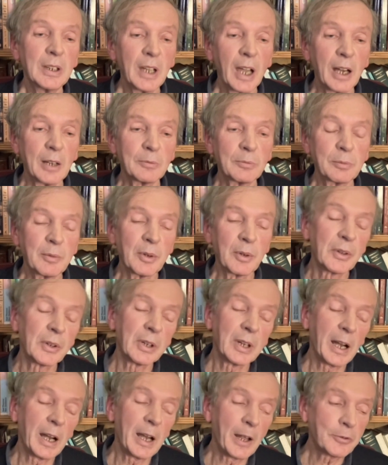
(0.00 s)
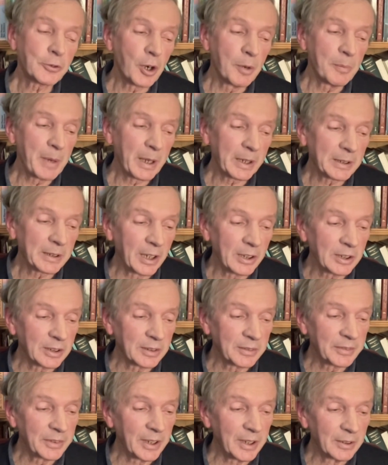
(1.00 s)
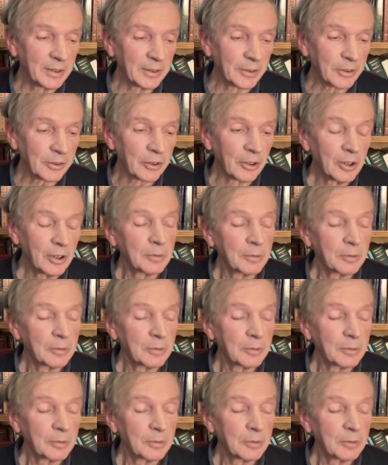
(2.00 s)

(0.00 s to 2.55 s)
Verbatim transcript: And with the electromagnetic fields,